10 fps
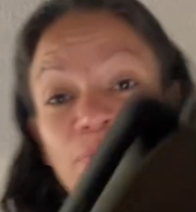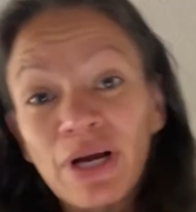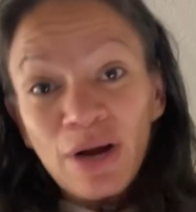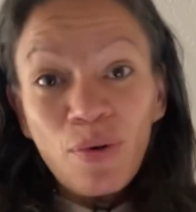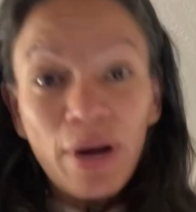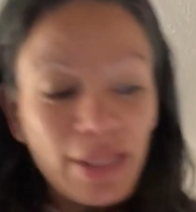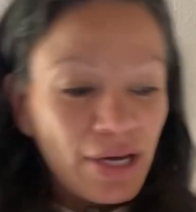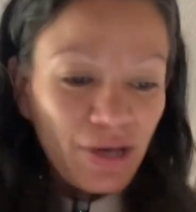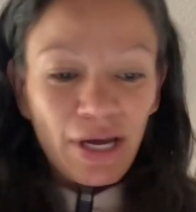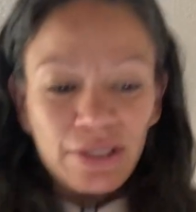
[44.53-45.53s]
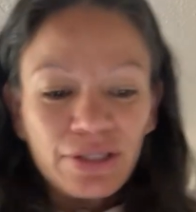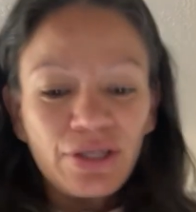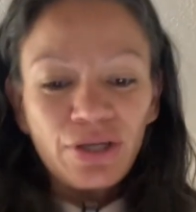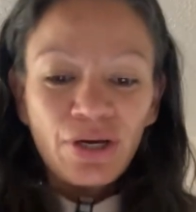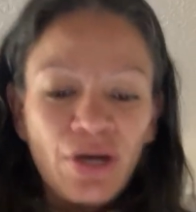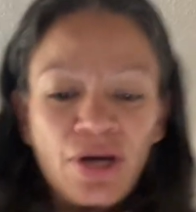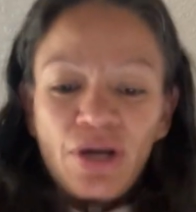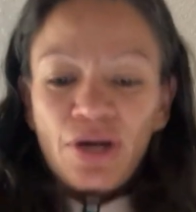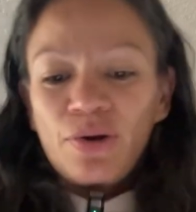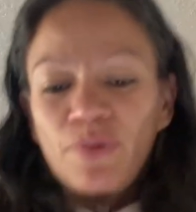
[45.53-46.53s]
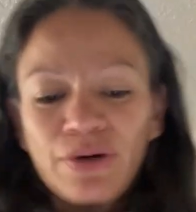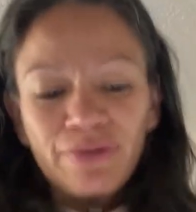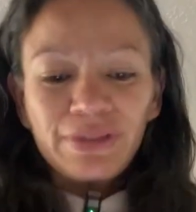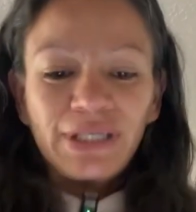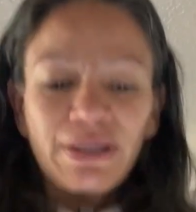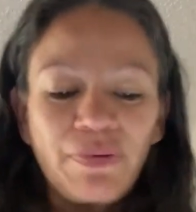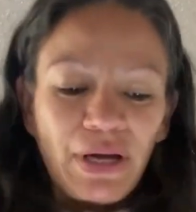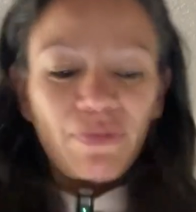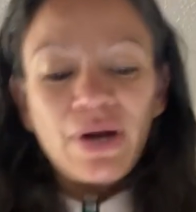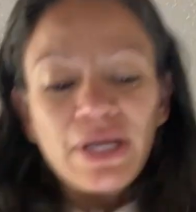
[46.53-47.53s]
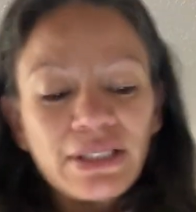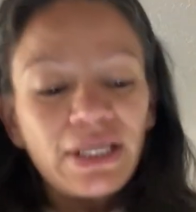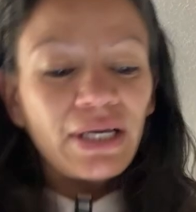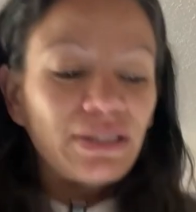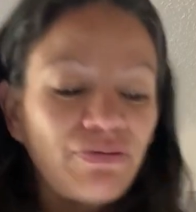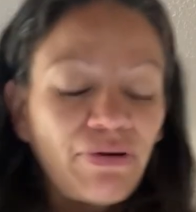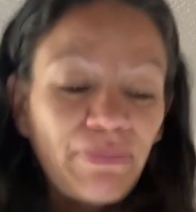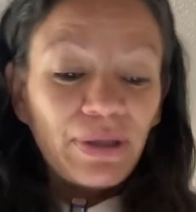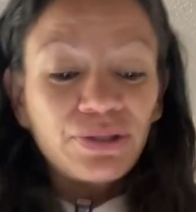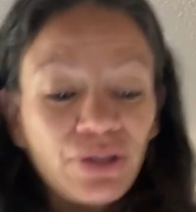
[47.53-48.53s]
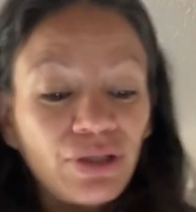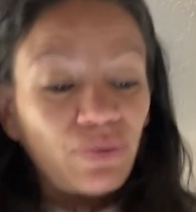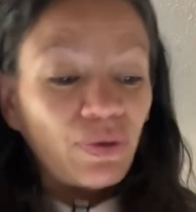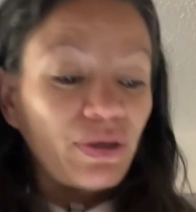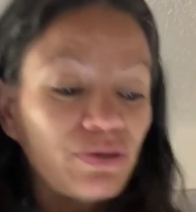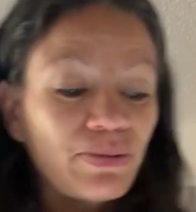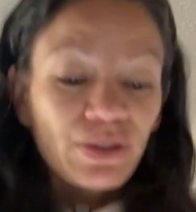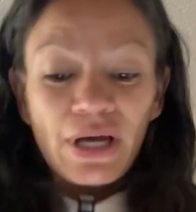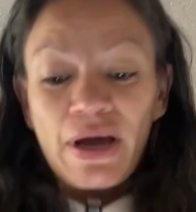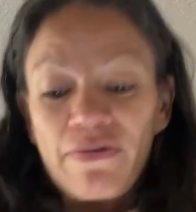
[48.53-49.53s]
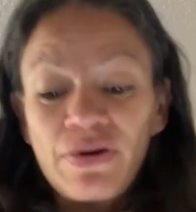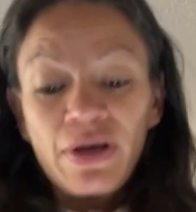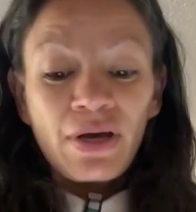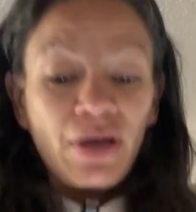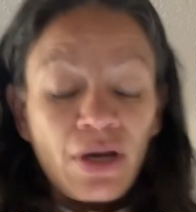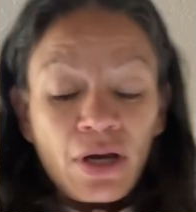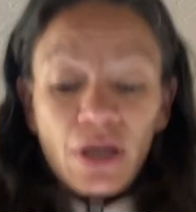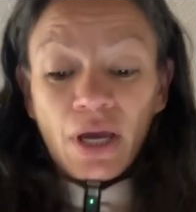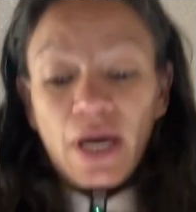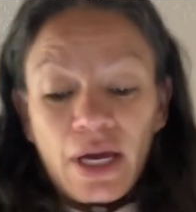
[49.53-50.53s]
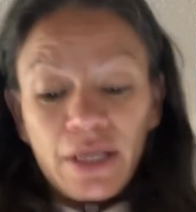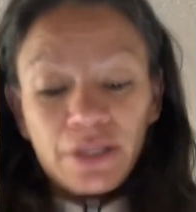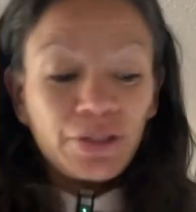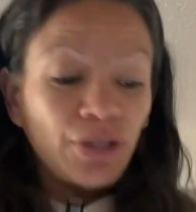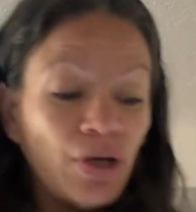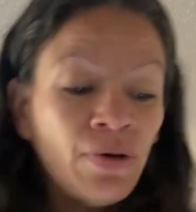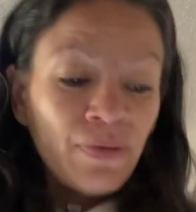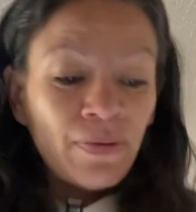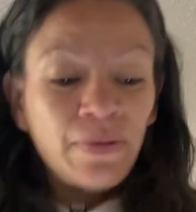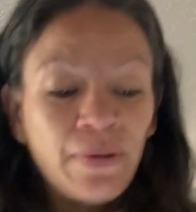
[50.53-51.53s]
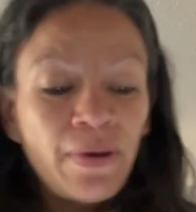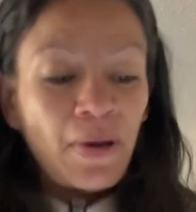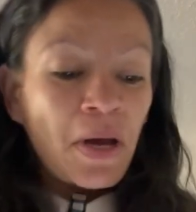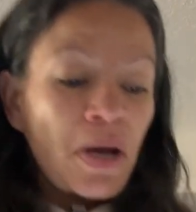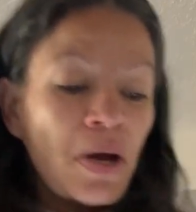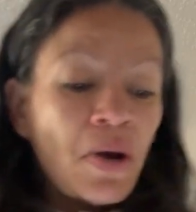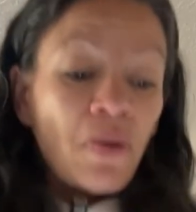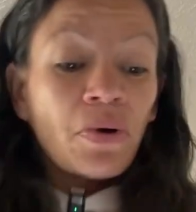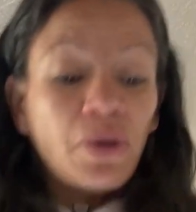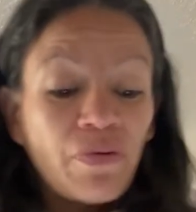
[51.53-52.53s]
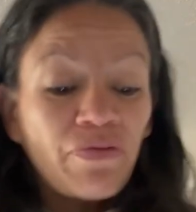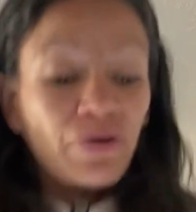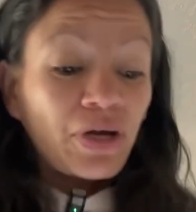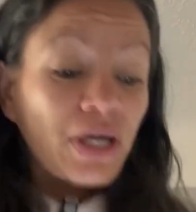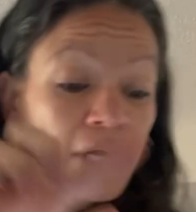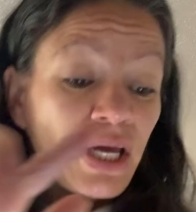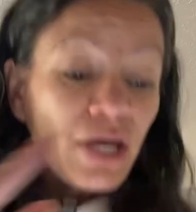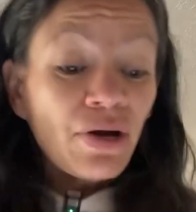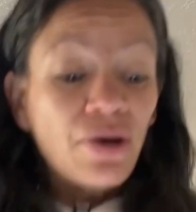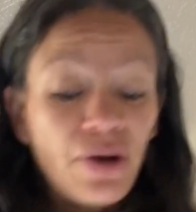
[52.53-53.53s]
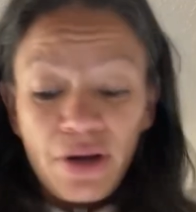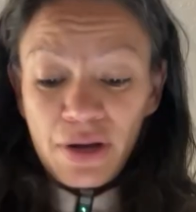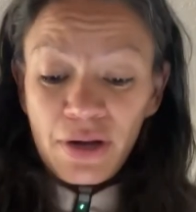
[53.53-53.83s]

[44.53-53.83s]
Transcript: we're not quite there yet. No wonder I was like, wait, why is that a different picture than the one I was supposed to have? Okay, so we're over here.